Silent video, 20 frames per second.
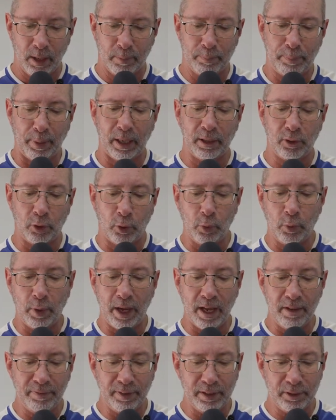but
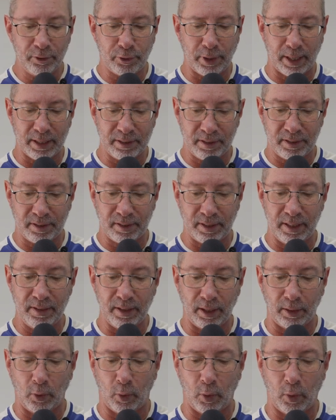whoever trusts in
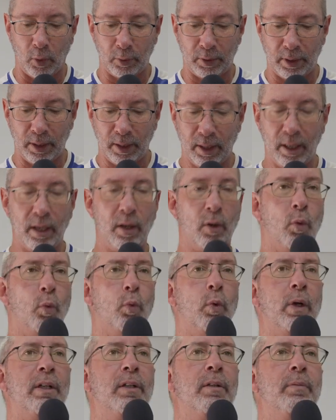the Lord
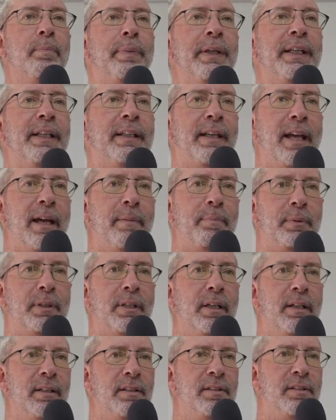will be
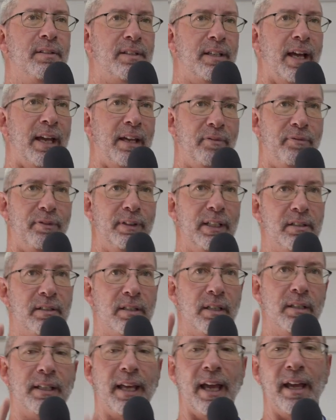kept safe."
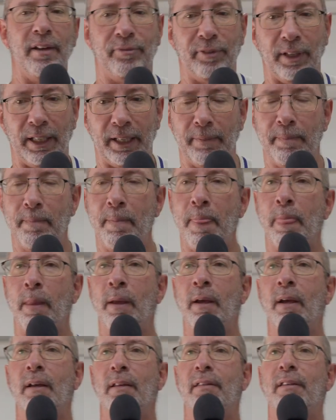Listen carefully.
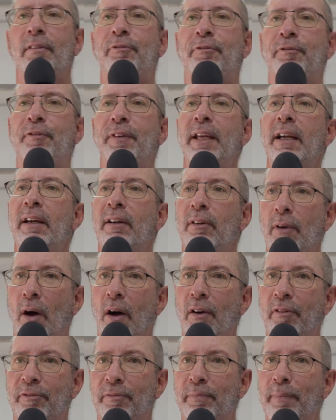The fear
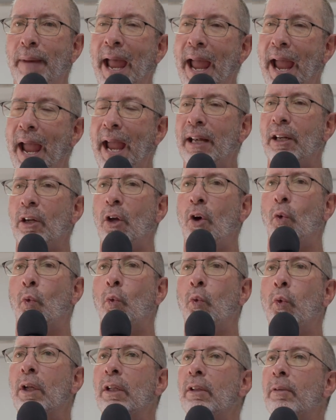of man
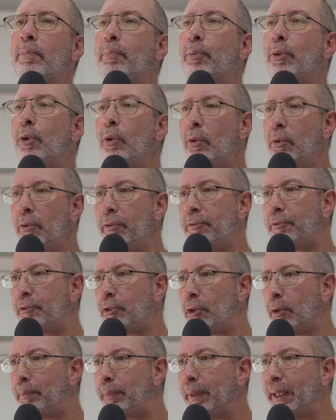will prove
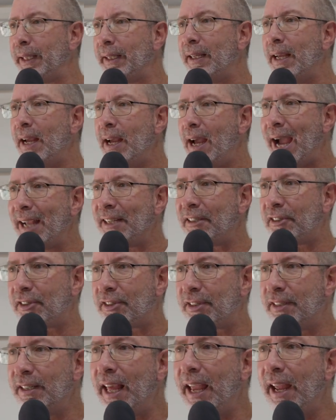to be a
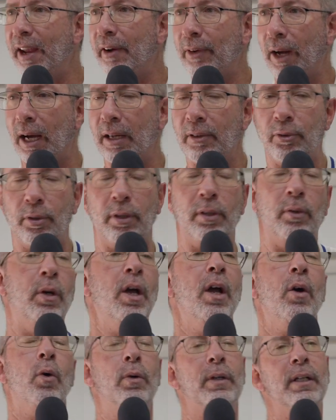snare unto you.
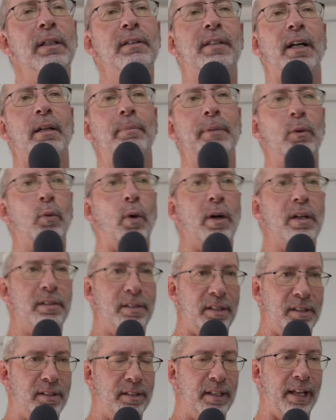Who can tell me what
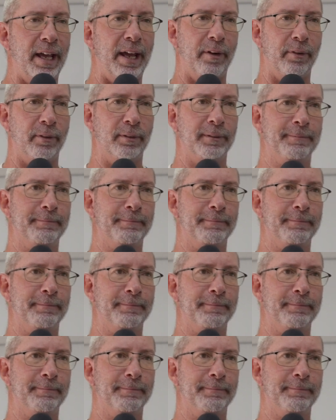is a snare?